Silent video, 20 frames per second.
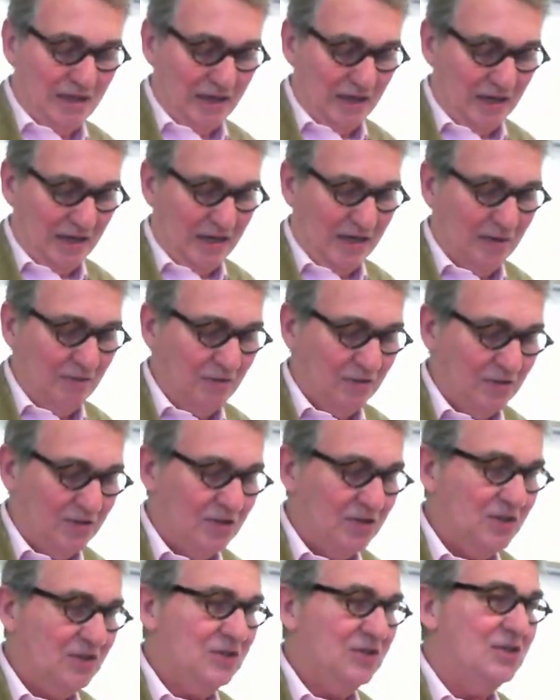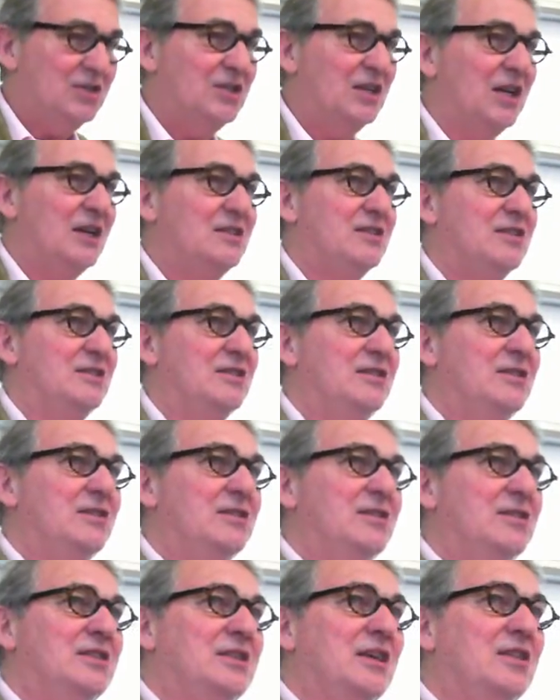I want to suggest
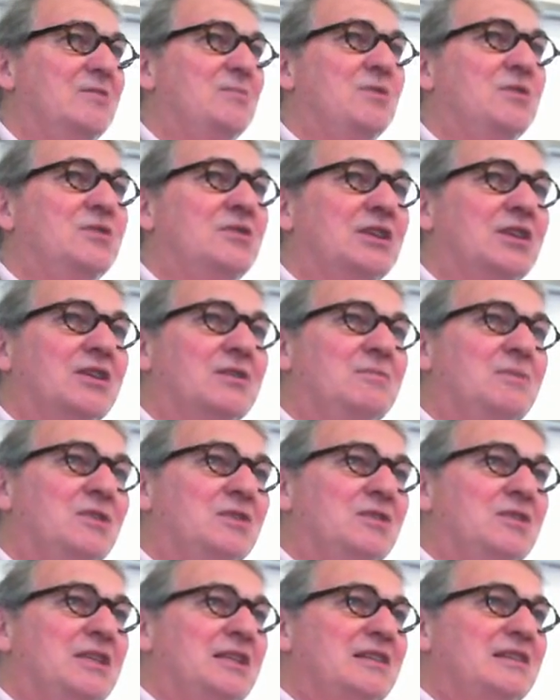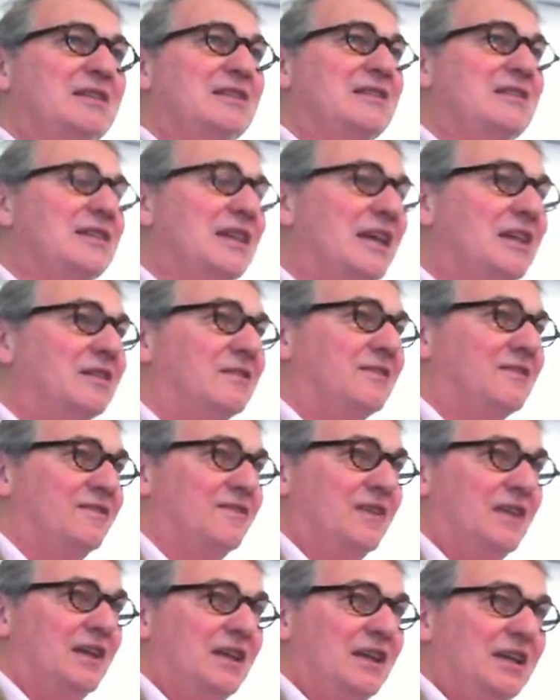that the therapeutic community
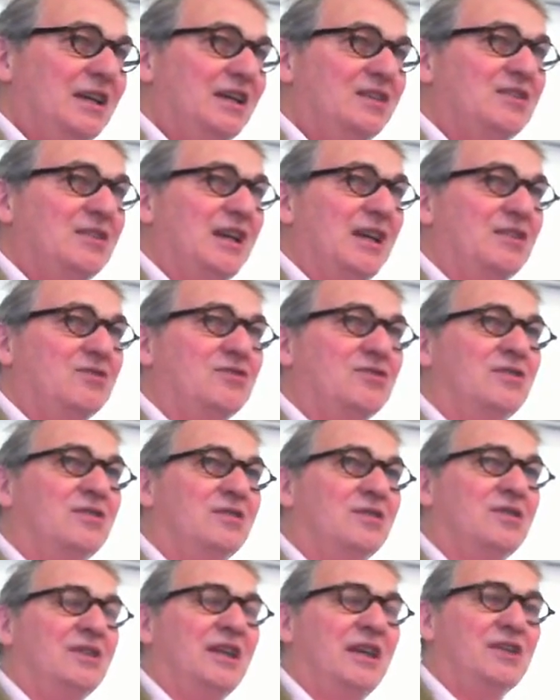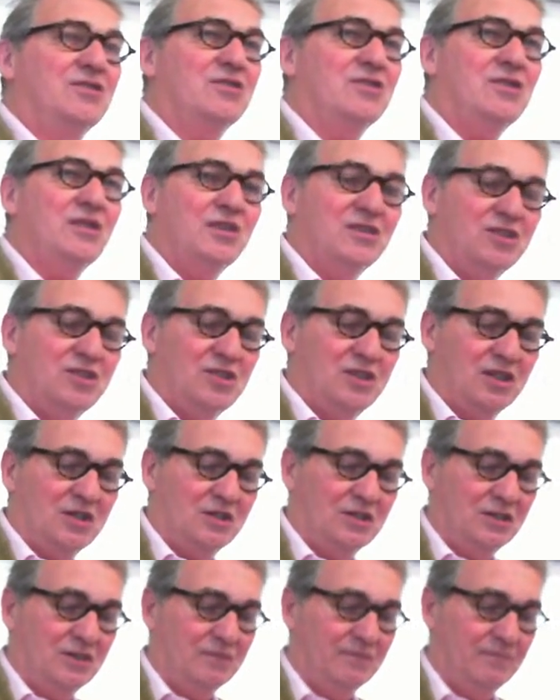itself is heterological.